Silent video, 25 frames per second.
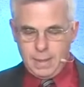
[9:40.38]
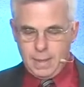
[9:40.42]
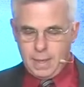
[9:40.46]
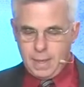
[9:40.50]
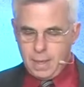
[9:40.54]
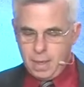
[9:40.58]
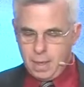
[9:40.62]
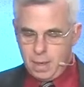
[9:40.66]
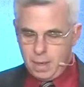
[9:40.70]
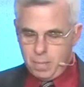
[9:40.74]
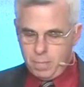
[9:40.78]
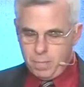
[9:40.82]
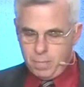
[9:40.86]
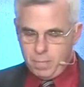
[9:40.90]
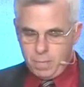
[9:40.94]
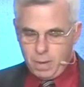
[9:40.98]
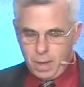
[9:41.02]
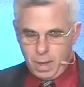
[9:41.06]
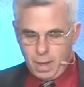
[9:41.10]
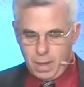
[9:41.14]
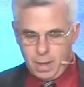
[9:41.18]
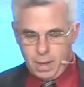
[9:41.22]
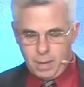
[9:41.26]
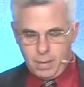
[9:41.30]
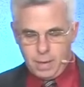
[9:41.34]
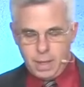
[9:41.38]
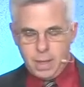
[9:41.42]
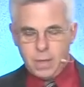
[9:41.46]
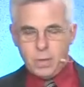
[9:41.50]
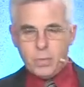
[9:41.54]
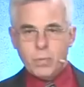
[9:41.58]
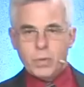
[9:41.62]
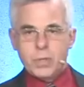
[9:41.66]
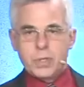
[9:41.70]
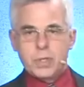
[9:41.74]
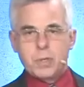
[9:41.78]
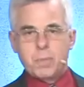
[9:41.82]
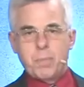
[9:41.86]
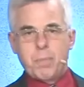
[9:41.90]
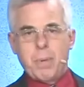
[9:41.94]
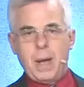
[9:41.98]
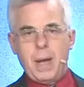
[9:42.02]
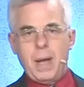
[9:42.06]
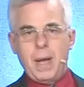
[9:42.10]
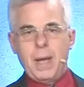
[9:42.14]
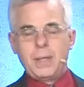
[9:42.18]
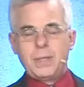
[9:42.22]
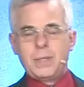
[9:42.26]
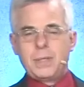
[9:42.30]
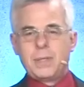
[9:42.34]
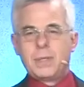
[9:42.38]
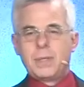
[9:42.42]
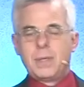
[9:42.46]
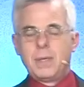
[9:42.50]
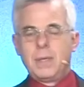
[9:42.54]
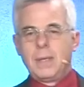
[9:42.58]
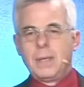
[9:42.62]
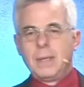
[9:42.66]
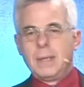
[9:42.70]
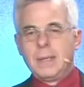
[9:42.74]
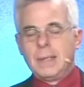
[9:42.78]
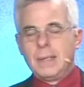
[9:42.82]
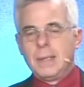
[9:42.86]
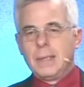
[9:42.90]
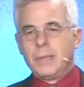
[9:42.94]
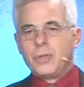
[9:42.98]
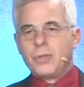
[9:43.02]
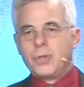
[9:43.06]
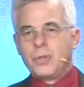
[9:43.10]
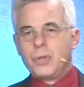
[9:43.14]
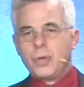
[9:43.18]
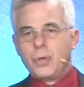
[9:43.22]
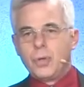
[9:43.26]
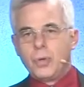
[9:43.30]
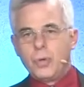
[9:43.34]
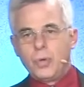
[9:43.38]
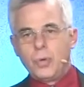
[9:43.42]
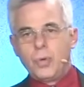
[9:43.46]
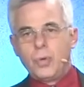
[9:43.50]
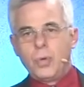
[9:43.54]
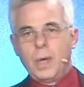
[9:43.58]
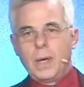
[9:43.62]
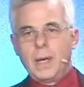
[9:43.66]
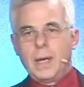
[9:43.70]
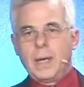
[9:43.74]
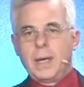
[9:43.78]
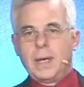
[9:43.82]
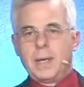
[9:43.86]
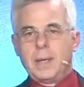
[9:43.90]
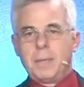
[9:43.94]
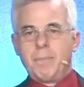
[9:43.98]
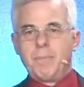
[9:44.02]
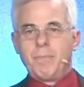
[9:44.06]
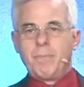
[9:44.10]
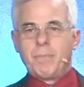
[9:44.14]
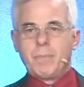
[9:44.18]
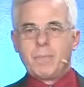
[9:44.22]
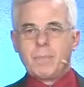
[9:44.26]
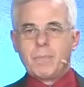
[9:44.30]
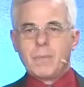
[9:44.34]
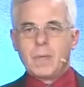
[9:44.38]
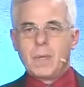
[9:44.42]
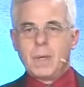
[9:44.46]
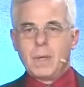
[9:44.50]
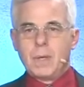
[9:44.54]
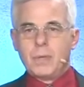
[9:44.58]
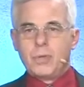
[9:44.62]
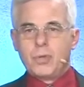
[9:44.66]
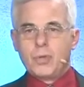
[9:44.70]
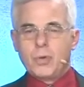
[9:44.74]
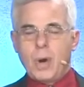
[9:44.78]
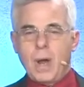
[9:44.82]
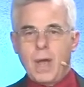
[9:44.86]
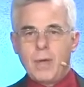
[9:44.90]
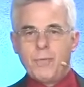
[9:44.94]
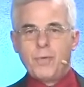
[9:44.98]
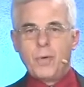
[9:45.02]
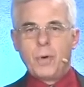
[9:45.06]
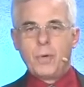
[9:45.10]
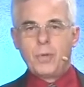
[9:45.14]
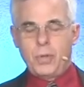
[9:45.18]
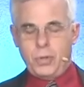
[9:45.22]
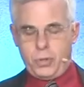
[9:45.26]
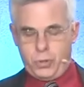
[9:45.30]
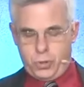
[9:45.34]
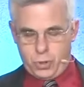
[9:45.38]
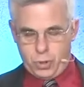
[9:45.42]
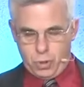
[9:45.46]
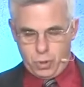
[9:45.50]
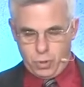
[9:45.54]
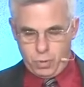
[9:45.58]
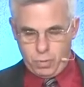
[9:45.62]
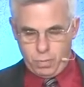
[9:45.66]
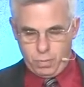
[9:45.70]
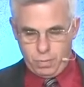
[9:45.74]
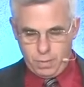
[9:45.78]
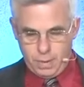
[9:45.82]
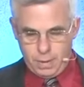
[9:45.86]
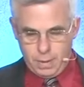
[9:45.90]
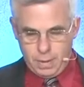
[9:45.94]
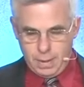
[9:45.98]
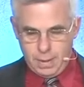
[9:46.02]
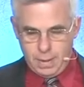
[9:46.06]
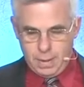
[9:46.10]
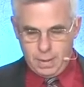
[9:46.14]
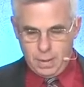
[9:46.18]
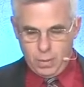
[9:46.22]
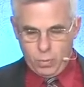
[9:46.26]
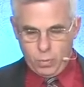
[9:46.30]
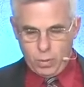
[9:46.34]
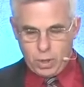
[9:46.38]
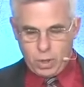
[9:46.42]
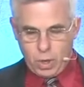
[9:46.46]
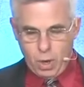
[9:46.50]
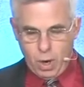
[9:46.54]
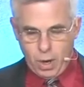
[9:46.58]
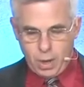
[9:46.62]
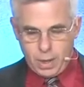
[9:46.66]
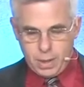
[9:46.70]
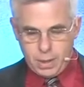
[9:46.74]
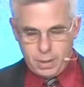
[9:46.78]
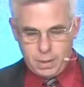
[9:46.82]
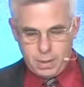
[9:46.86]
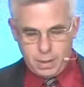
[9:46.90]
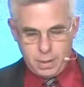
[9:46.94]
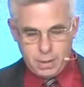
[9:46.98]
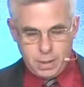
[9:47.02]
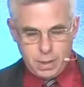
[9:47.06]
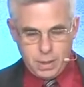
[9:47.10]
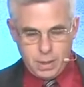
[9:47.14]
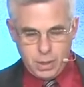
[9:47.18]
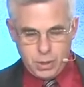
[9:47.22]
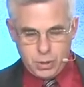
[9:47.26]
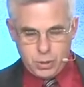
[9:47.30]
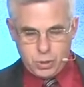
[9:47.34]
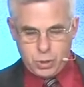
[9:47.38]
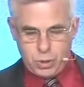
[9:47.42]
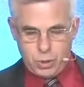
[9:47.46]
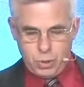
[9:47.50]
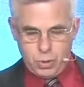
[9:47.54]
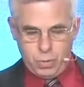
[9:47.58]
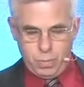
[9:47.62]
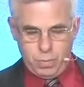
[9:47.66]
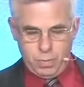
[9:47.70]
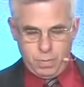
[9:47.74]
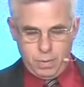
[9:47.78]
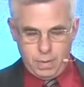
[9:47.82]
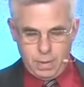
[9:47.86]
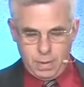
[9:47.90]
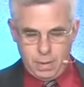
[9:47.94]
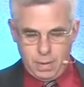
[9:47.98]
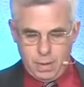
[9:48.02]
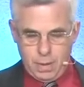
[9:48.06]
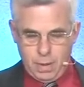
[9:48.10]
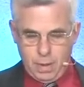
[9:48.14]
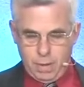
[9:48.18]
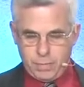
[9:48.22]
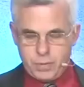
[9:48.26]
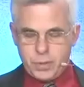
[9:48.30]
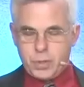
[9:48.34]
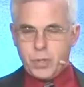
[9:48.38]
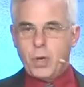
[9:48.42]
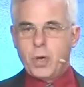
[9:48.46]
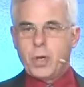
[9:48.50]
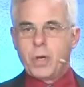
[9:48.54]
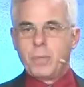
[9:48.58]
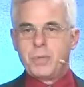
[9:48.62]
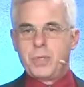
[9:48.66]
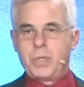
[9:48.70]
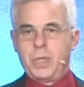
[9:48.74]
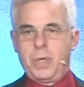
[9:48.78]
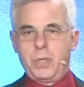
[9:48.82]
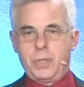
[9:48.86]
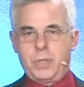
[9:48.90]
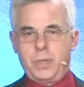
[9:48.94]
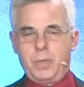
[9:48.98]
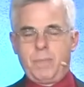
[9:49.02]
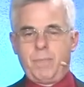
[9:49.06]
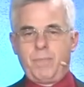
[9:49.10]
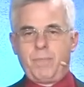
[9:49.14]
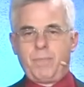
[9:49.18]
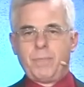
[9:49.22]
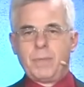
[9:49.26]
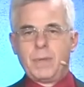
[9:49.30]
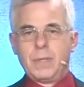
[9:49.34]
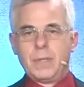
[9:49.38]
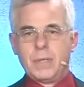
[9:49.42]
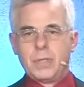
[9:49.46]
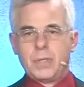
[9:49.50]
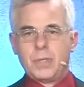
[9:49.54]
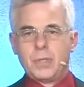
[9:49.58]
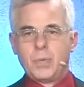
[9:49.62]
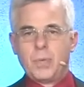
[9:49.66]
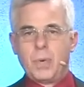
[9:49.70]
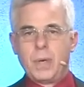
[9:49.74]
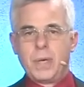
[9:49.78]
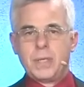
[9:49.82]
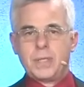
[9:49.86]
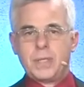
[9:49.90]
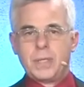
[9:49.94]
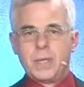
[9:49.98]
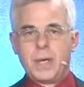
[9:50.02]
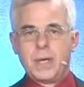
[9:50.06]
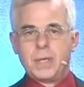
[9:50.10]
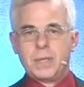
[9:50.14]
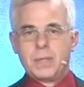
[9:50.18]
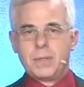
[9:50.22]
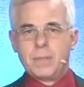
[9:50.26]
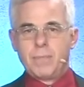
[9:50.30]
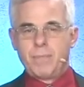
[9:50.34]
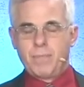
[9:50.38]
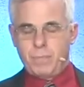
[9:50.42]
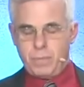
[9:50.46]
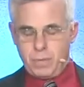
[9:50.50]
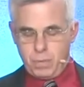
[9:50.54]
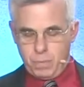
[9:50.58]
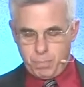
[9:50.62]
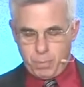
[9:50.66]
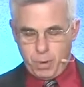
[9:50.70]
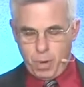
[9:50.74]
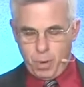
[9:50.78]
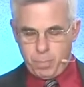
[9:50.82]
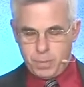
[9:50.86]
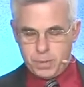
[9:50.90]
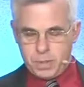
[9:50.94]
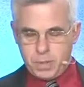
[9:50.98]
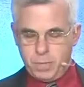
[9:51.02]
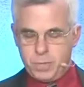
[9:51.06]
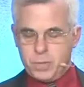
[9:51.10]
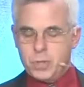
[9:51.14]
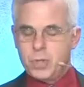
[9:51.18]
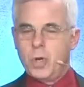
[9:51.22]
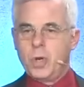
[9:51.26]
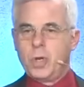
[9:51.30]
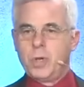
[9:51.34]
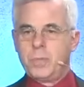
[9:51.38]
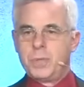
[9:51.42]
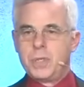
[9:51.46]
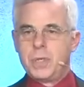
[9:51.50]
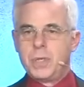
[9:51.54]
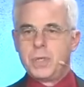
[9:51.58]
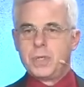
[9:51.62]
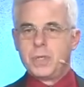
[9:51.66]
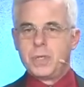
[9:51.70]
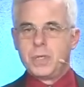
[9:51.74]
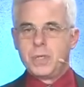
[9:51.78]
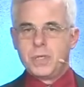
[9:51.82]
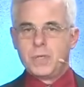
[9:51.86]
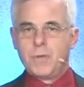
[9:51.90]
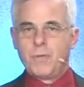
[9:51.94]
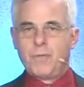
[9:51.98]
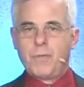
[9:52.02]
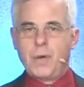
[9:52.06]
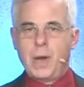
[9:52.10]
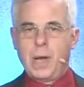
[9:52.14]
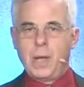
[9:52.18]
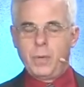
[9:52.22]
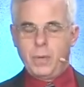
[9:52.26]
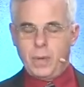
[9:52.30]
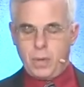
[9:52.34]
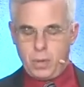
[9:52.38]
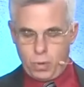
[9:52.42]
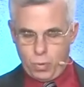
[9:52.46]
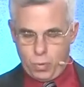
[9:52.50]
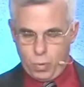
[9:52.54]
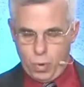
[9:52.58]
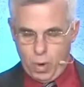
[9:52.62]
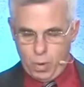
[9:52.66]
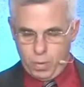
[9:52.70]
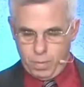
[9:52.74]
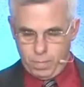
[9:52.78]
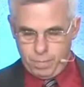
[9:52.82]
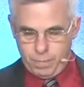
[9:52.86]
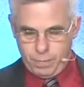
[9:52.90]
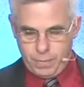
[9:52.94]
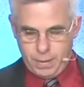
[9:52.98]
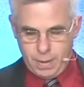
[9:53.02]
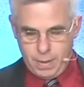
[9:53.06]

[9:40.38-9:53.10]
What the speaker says: him in response to Trypho the Jew regarding the issue of circumcision. And this is what he says. The purpose of circumcision is the following, quote,